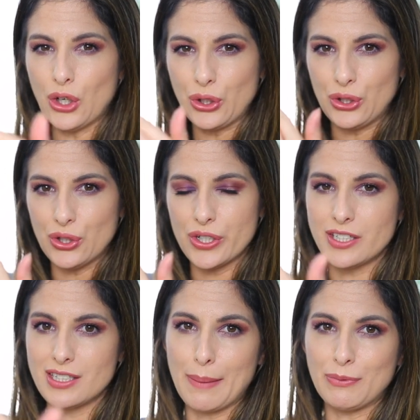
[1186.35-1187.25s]
a
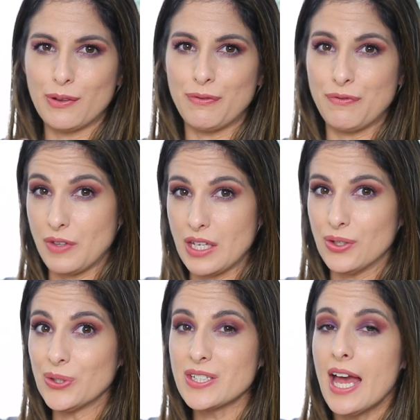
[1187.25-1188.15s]
good depth of
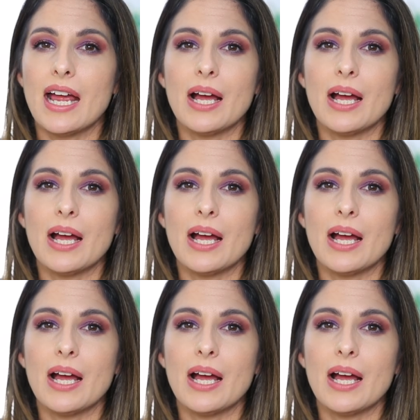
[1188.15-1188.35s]
field?